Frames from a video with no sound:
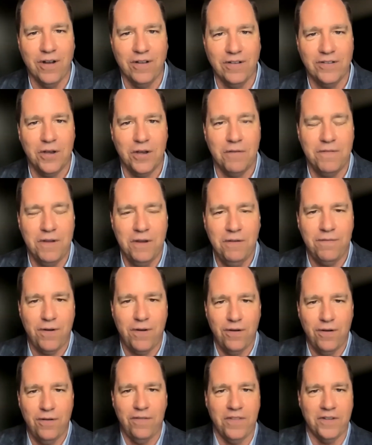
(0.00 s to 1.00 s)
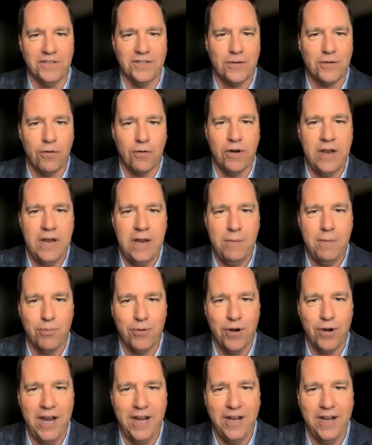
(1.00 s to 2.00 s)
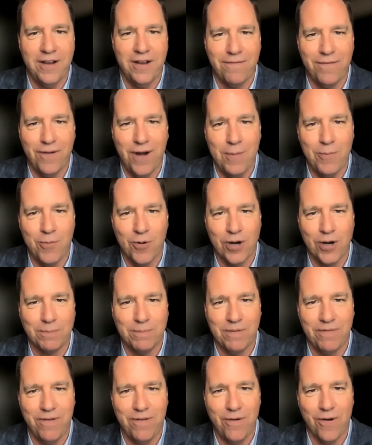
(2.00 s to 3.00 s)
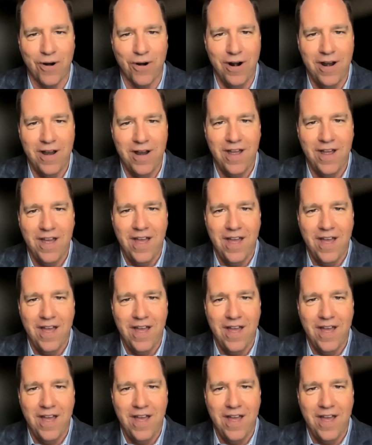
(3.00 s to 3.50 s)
And so if you've heard of the Story Braid Framework before,